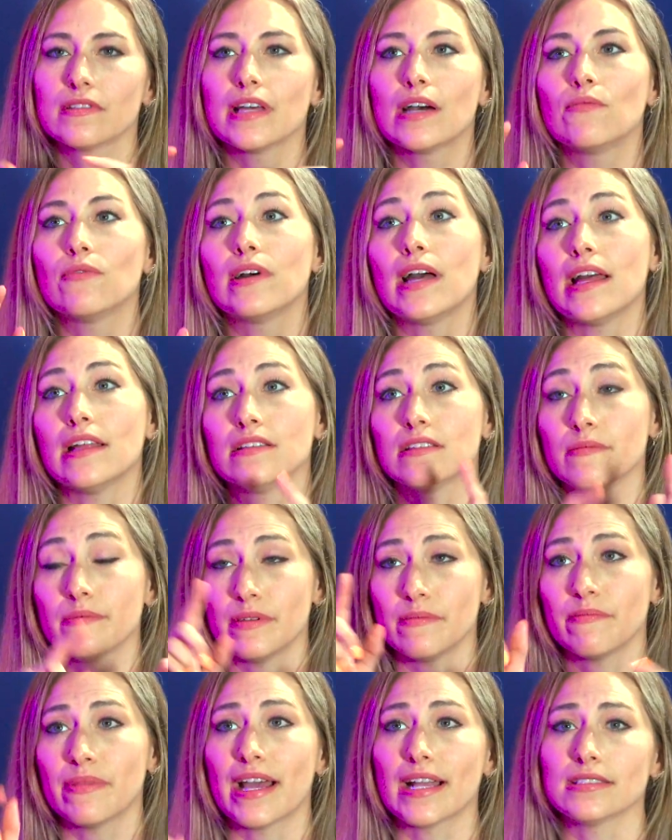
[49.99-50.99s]
that will end up
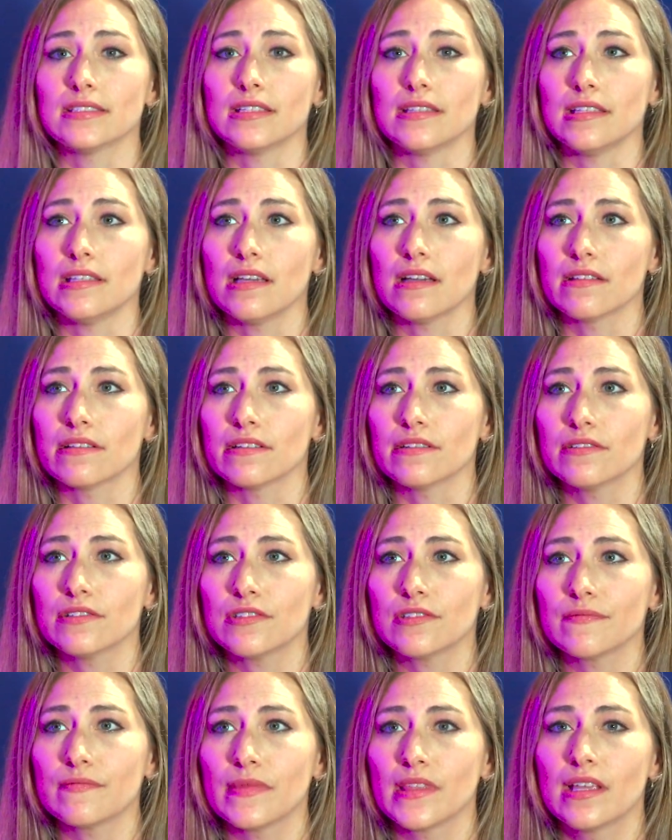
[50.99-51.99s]
impacting the
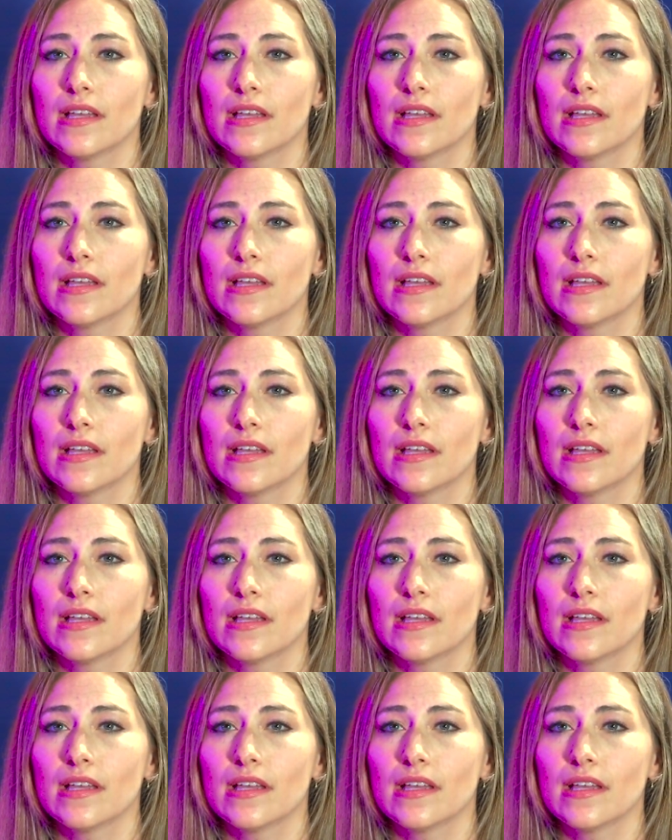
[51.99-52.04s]
others.